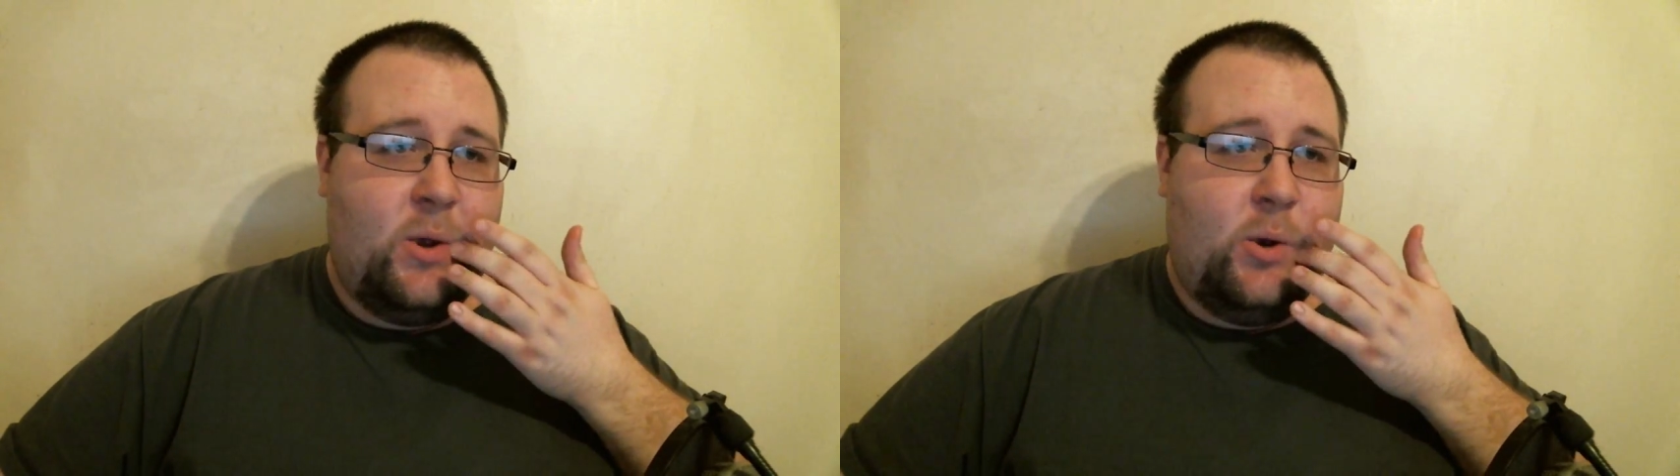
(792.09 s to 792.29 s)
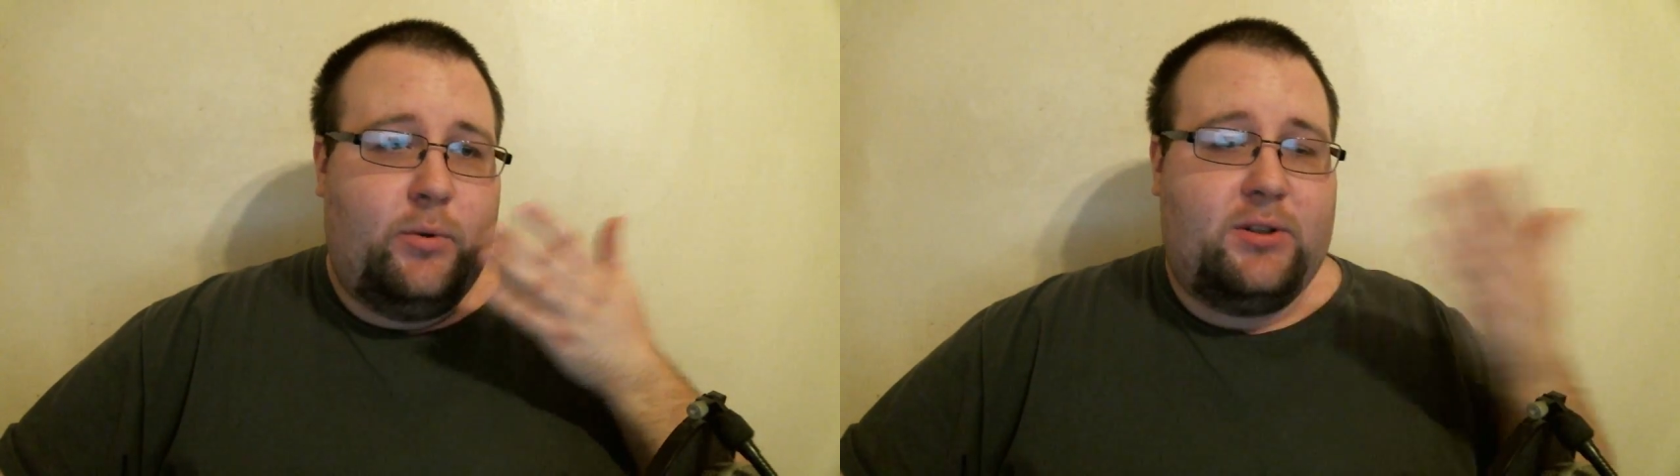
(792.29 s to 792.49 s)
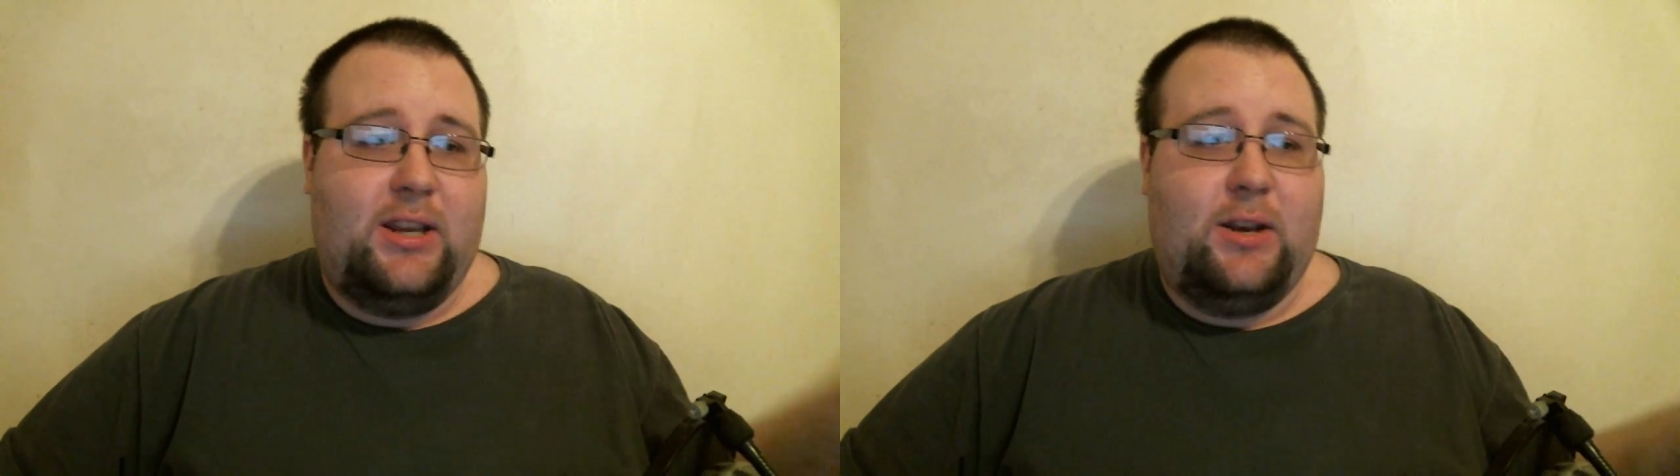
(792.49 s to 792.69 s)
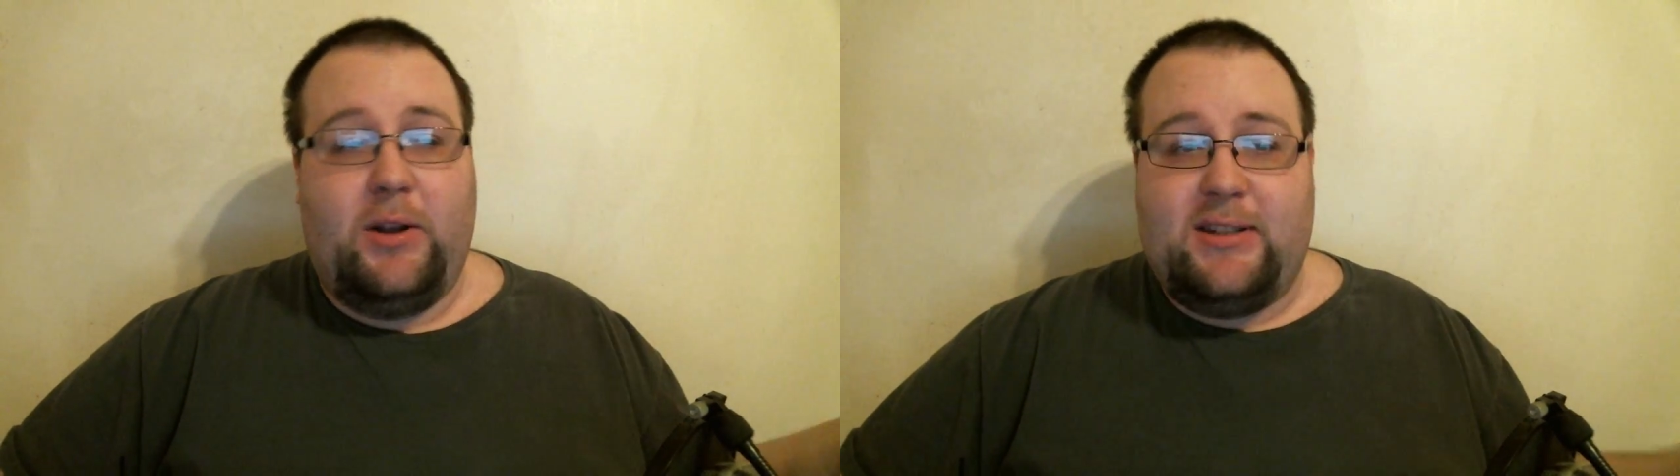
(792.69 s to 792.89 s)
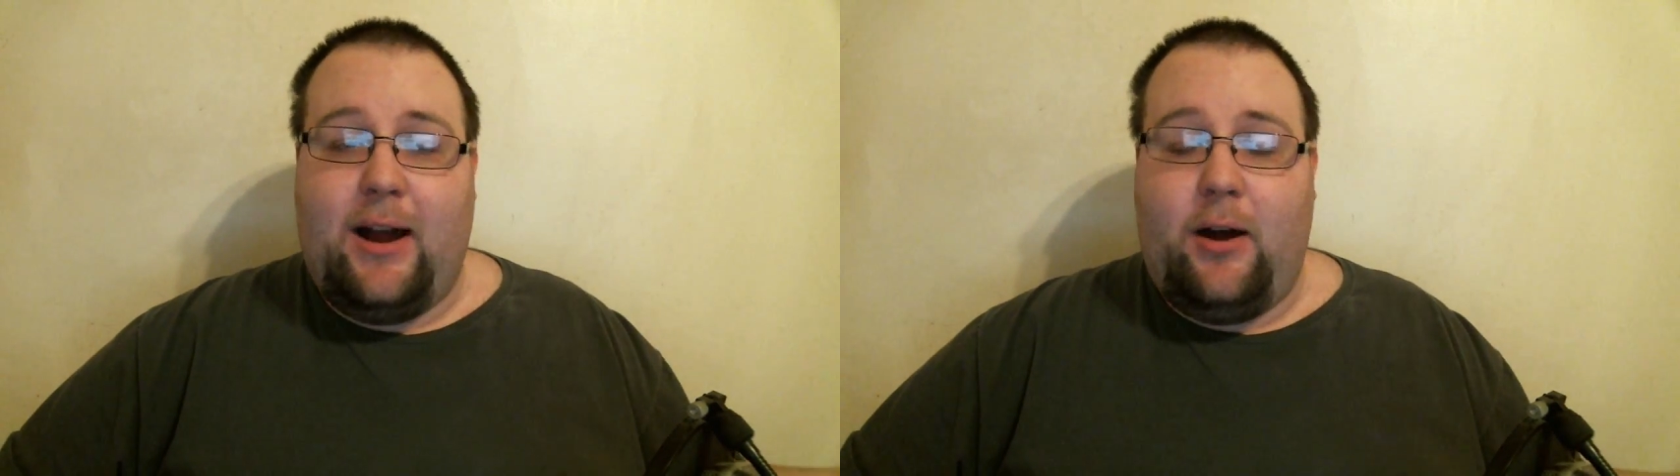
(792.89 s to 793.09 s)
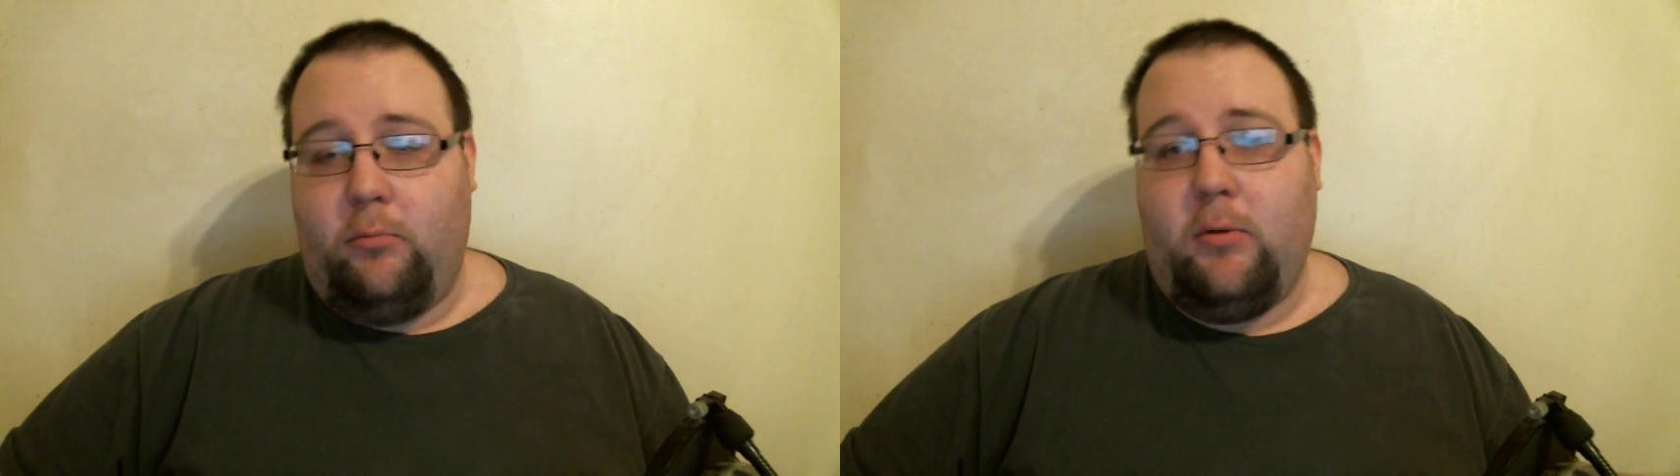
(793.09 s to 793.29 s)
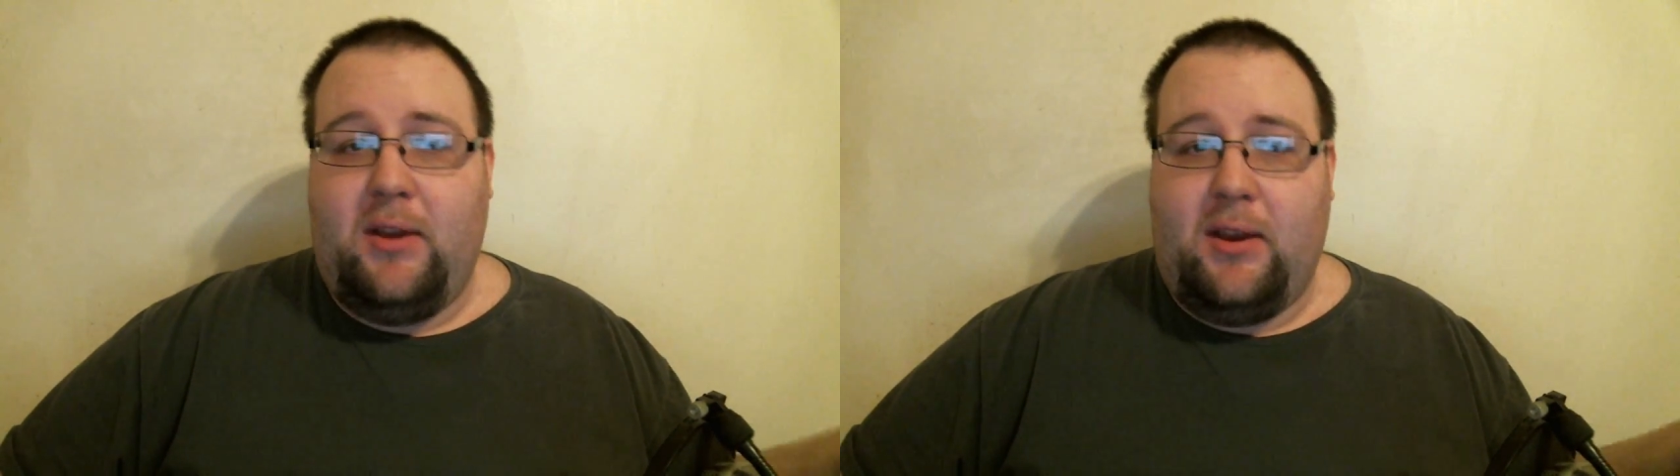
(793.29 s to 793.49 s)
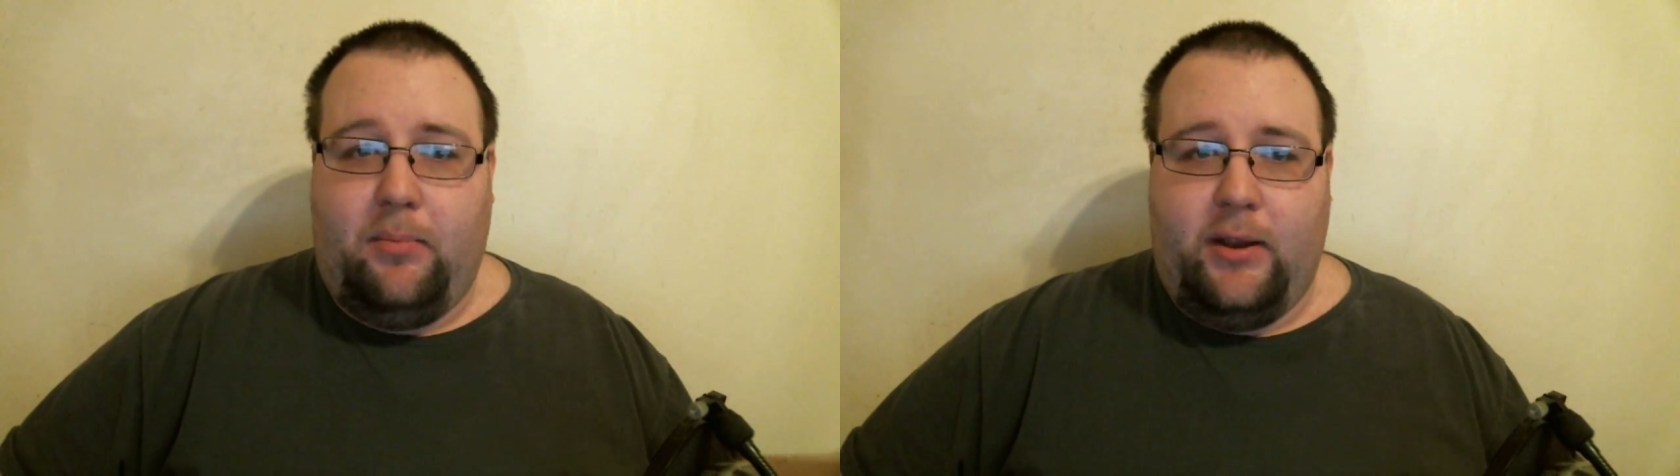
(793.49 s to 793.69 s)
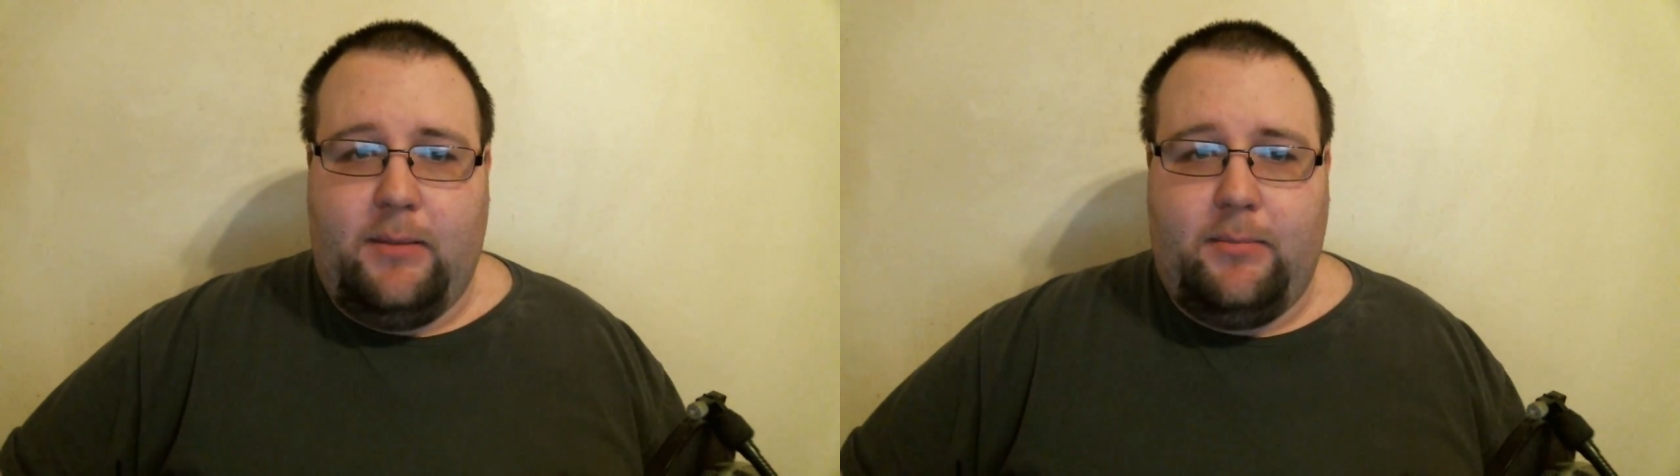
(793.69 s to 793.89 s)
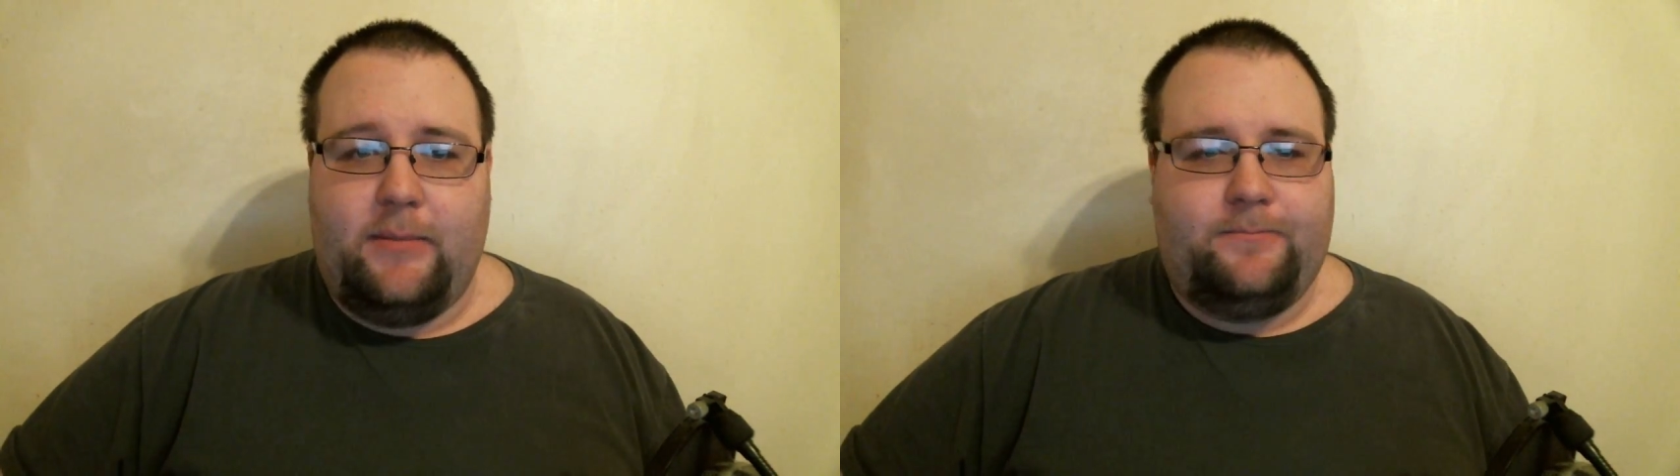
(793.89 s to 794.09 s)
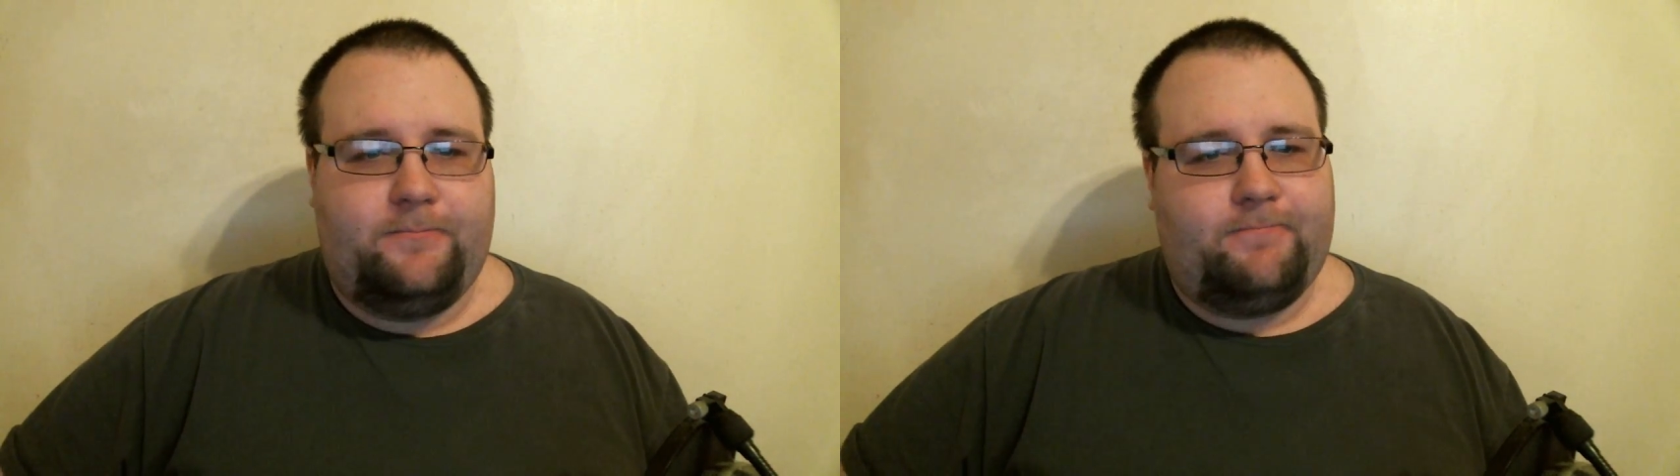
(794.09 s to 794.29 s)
We'll see what's out and what we could play, but